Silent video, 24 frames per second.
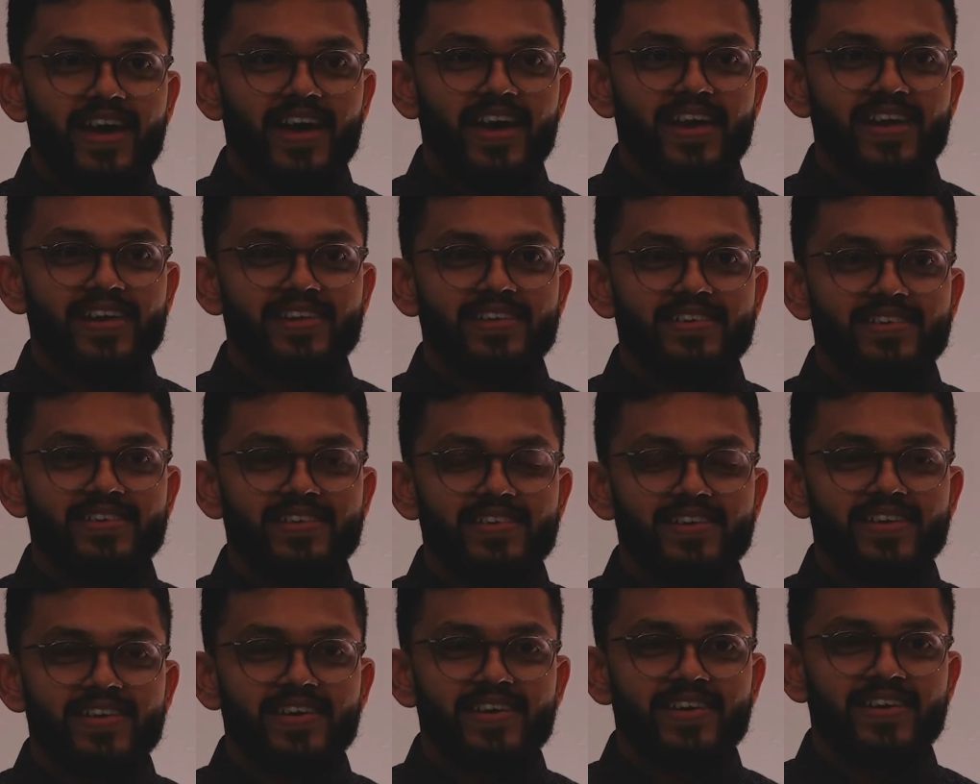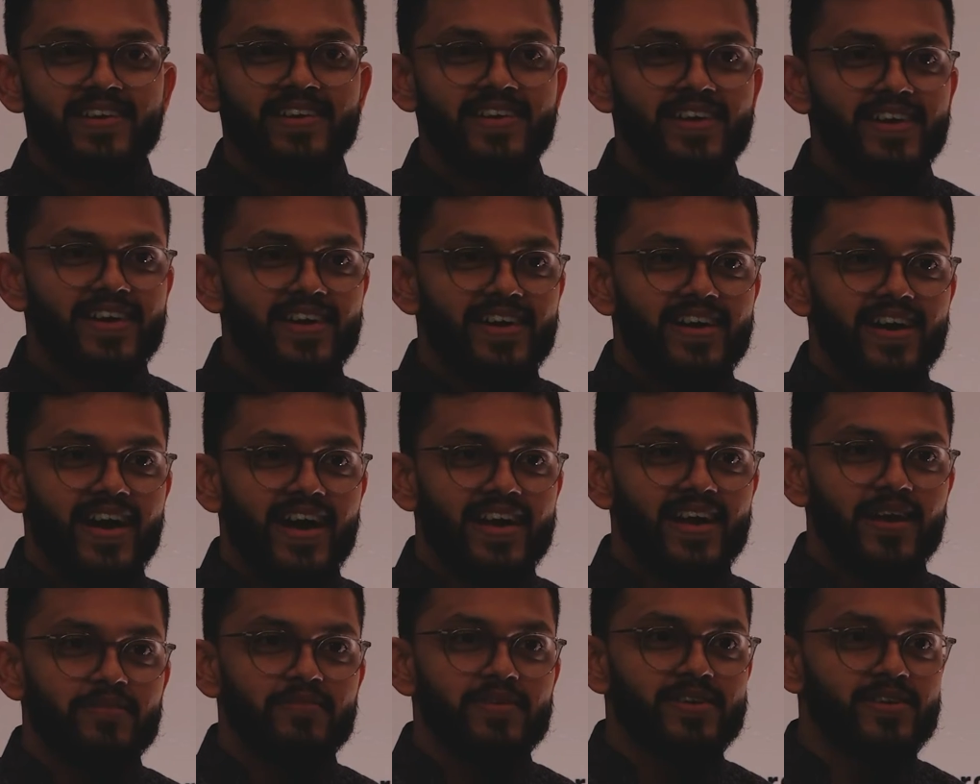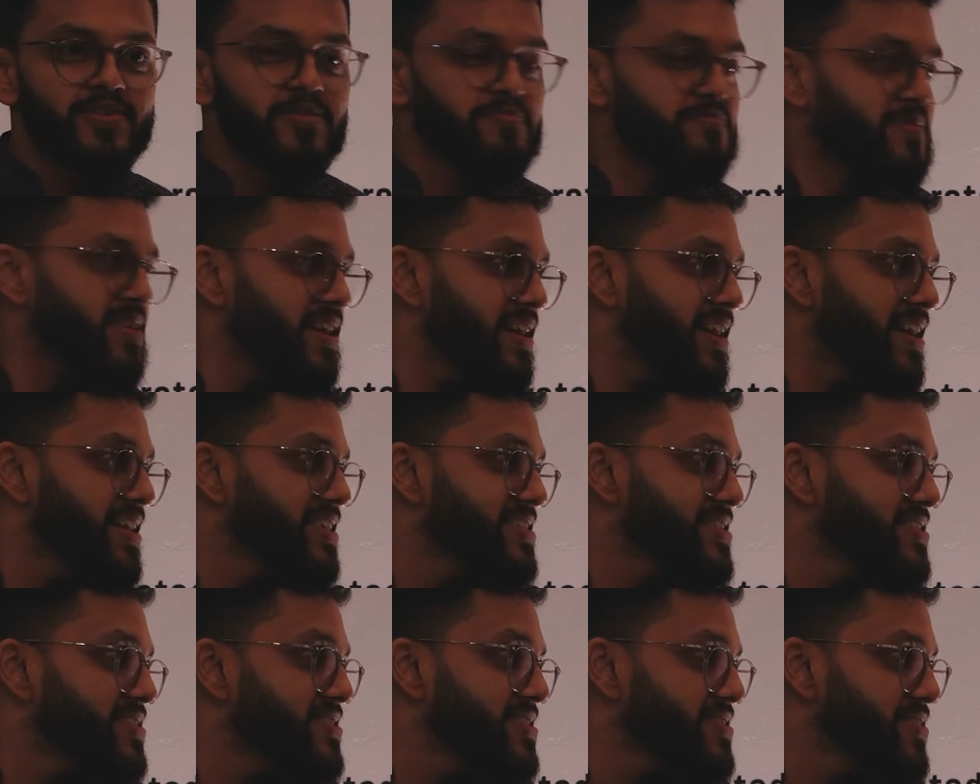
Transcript: and Aman Gupta.